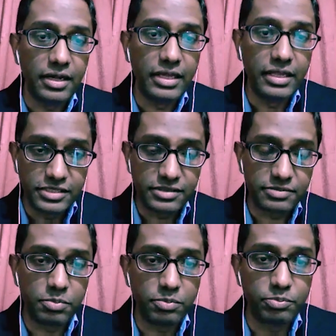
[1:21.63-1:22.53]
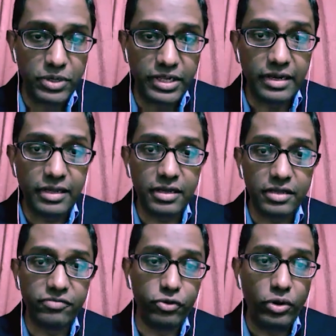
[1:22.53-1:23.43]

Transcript: it is pretty clear if your